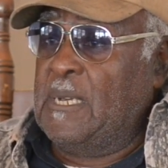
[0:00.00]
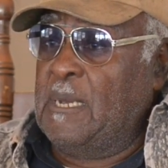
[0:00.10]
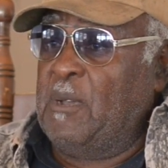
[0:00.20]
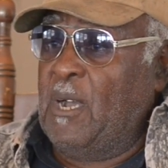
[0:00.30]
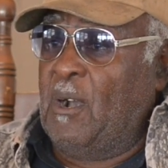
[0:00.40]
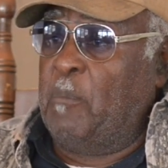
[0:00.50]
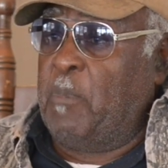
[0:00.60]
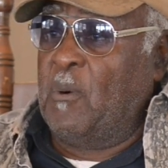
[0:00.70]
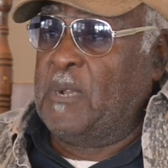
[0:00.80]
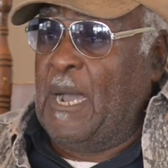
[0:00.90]
Him and her
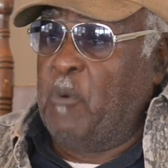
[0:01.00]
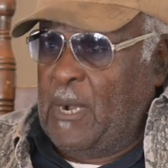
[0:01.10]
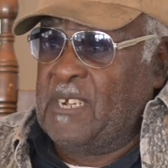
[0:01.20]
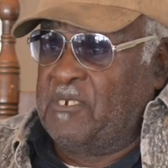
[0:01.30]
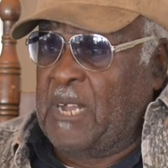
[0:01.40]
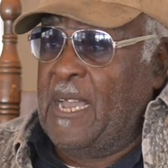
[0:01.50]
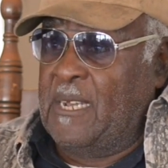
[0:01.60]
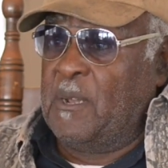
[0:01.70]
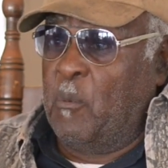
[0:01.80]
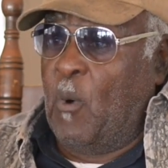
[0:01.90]
both. That's where they
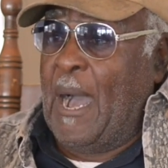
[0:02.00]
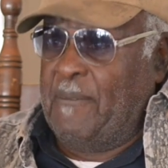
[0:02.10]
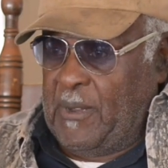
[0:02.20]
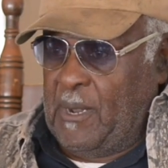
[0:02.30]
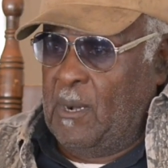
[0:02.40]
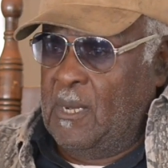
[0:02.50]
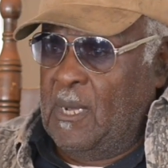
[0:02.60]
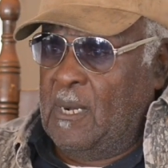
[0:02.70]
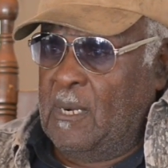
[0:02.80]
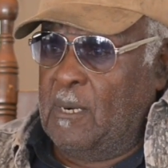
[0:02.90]
stayed. The wife and the
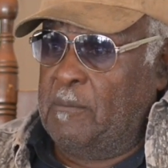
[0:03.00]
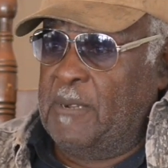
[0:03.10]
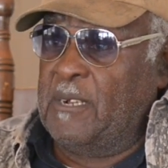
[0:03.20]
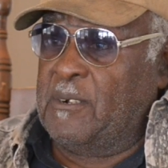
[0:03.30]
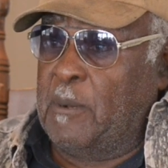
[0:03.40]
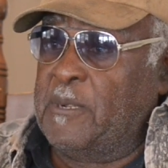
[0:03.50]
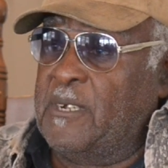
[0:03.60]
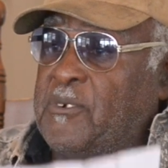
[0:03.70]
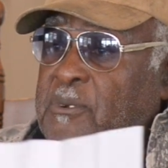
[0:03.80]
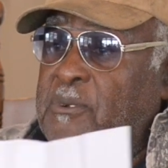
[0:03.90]
husband lived up in the tree.